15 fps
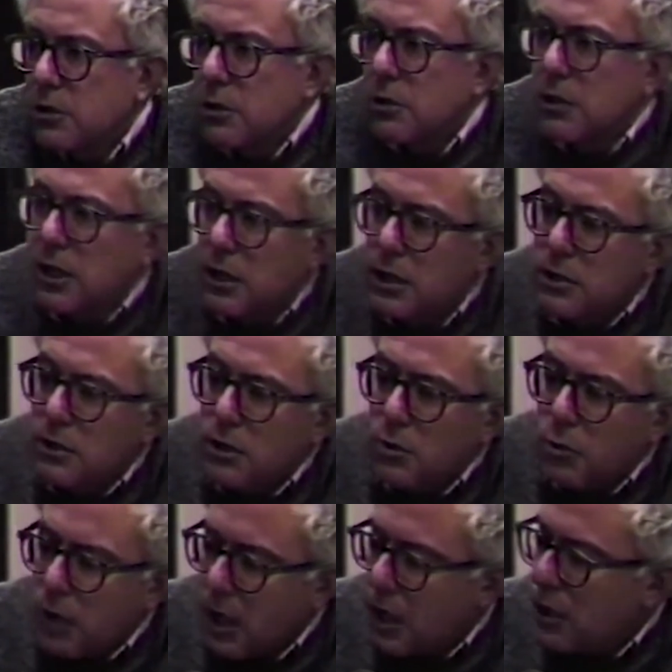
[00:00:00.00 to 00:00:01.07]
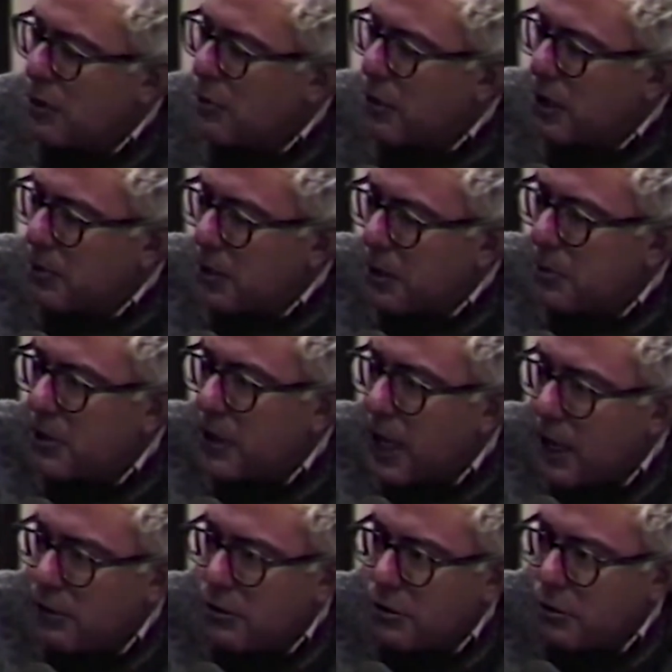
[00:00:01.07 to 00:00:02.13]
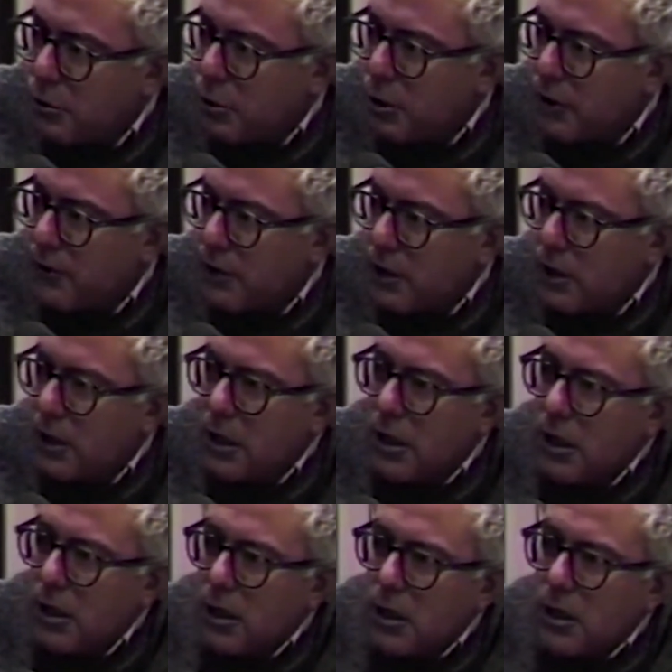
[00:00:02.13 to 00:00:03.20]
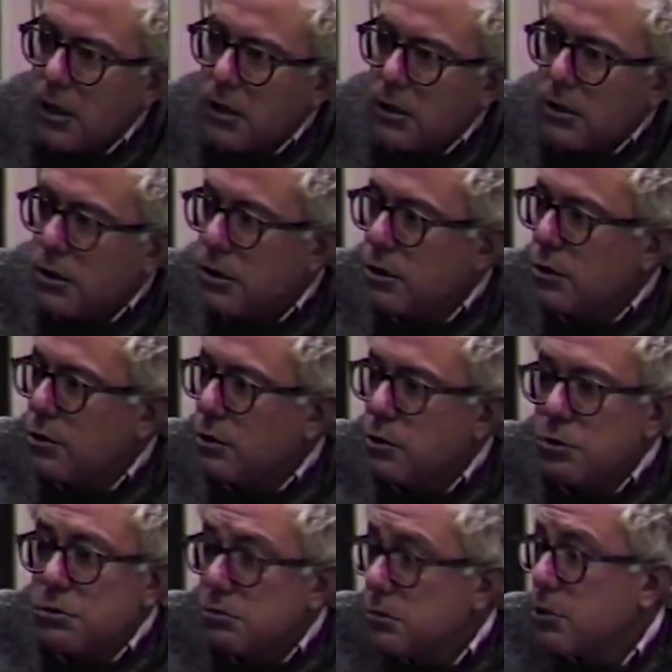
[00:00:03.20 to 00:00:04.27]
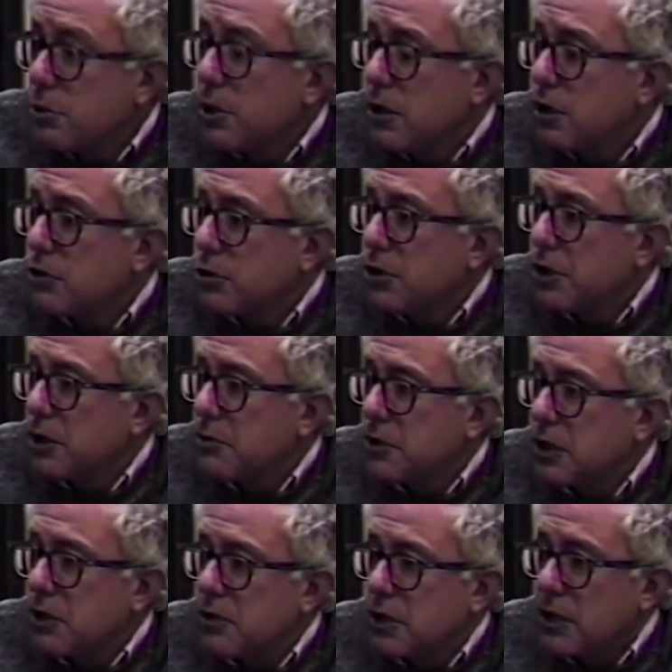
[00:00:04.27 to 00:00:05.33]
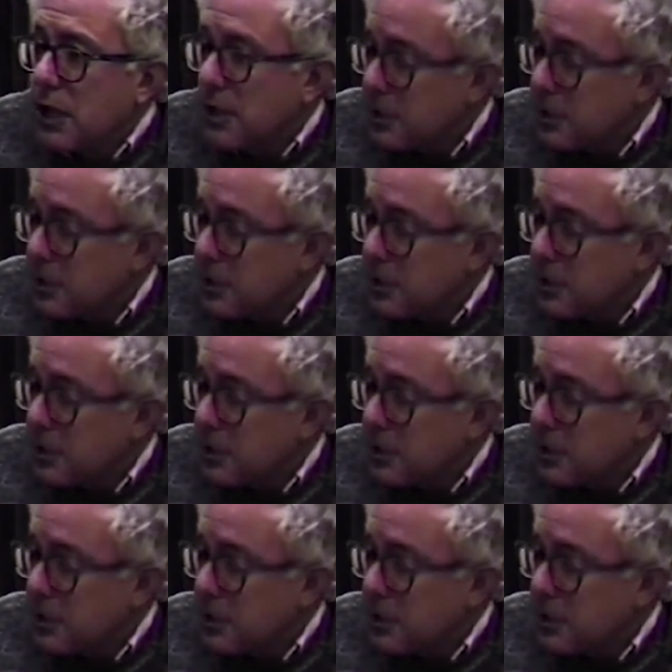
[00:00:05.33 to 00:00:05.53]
to do. That is a way to bring people down to the waterfront to really enjoy themselves, and